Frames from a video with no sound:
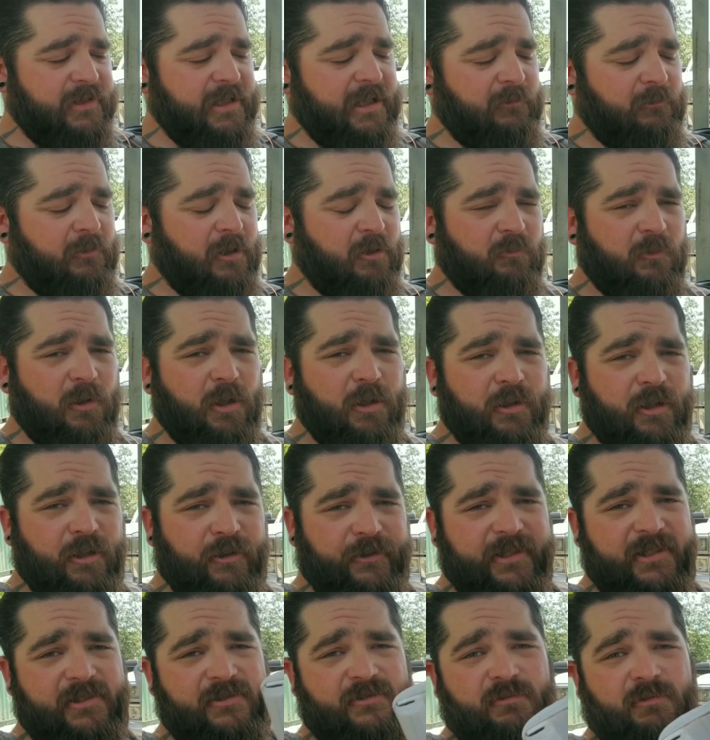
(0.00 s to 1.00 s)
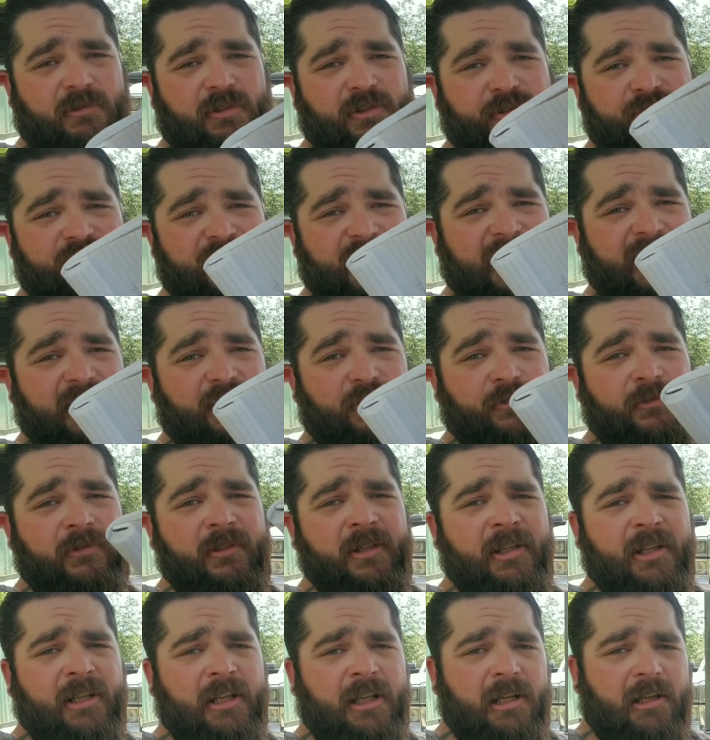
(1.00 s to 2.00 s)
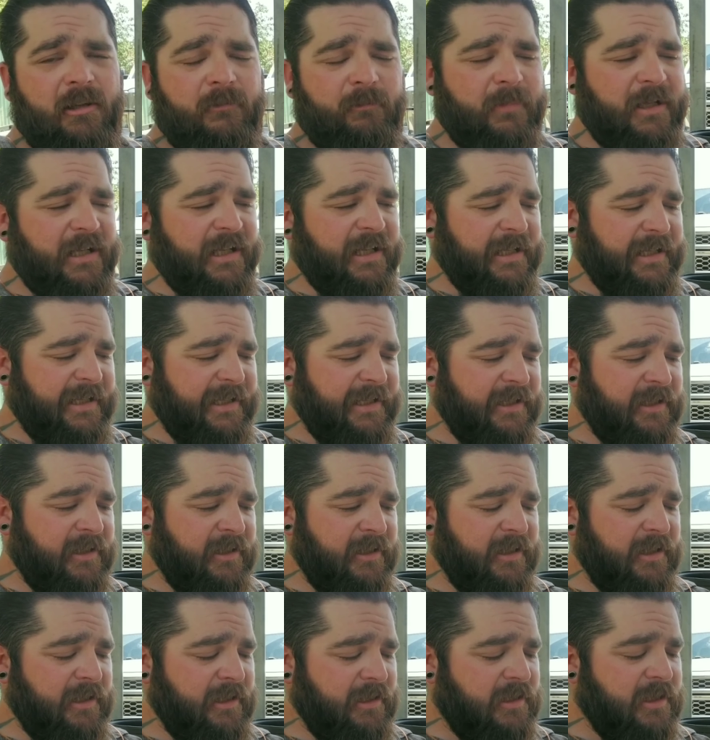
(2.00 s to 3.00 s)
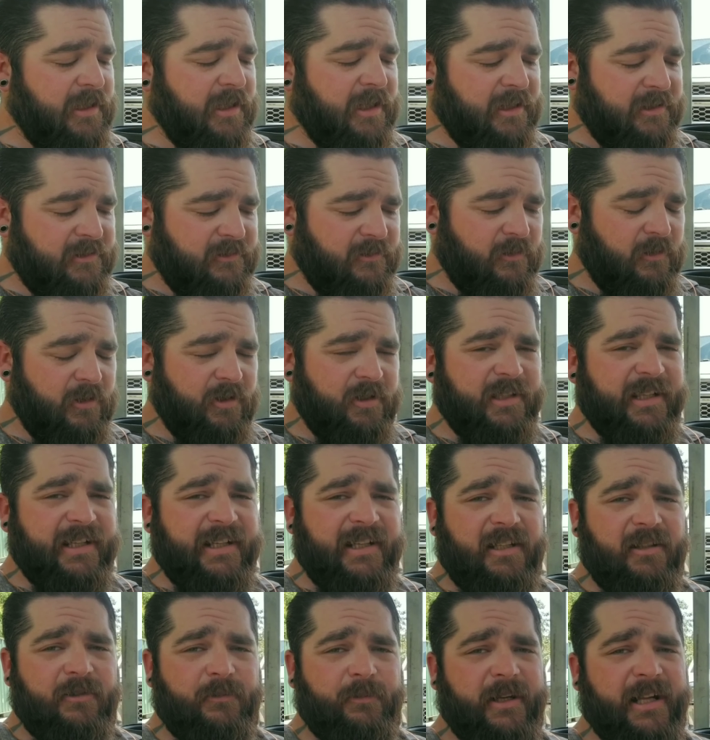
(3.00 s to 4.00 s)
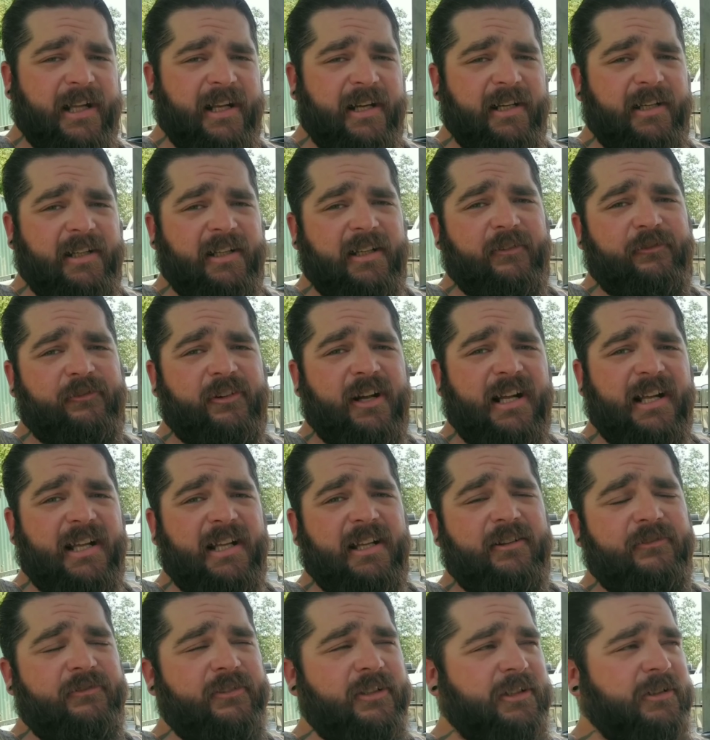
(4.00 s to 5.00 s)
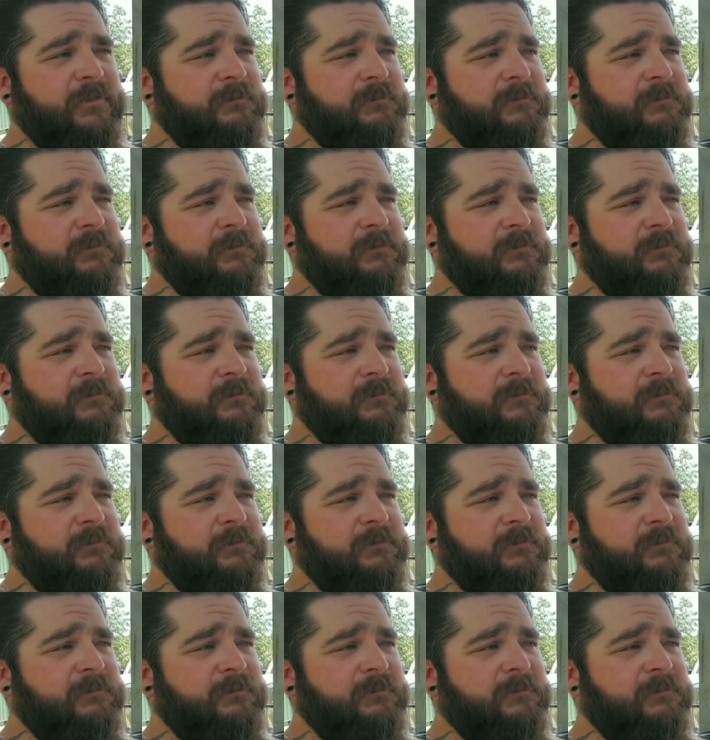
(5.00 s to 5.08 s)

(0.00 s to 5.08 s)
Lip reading: I wrote all these drills down by hand, and then I started thinking, if I have